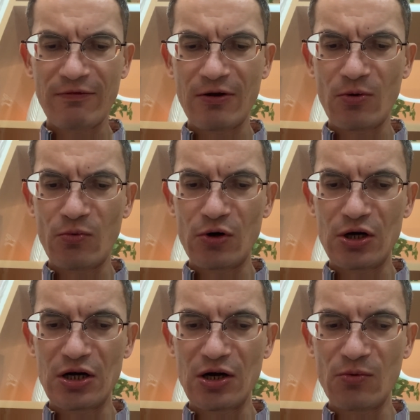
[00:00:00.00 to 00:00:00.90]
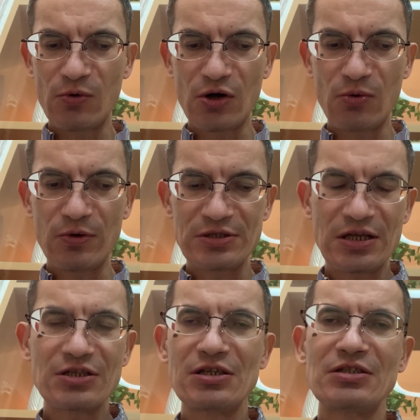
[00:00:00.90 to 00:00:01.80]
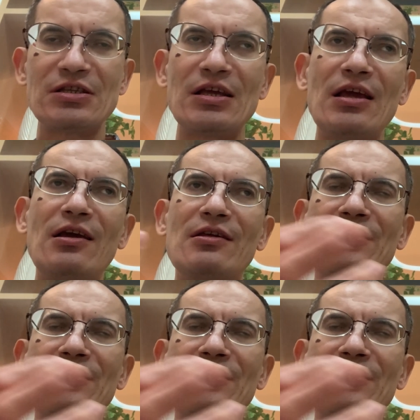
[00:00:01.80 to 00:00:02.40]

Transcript: where we essentially see